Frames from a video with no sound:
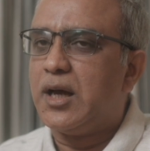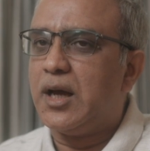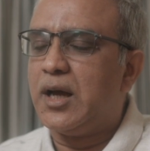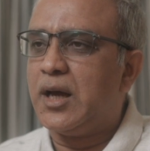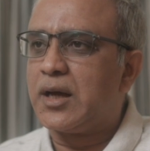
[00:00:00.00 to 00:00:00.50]

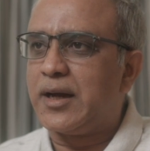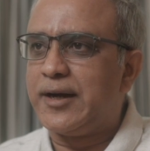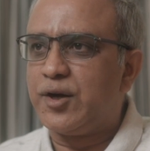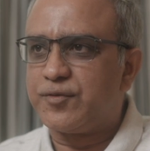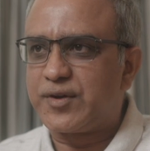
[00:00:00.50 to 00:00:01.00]

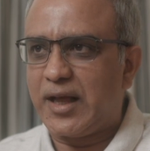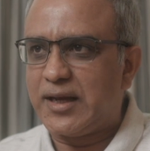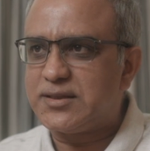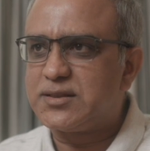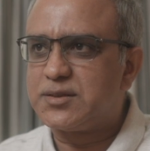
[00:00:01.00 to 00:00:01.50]
kind of
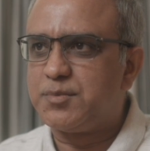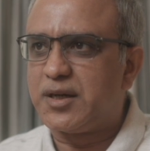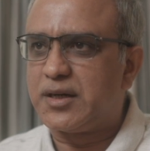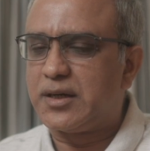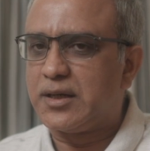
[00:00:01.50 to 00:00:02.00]
class, but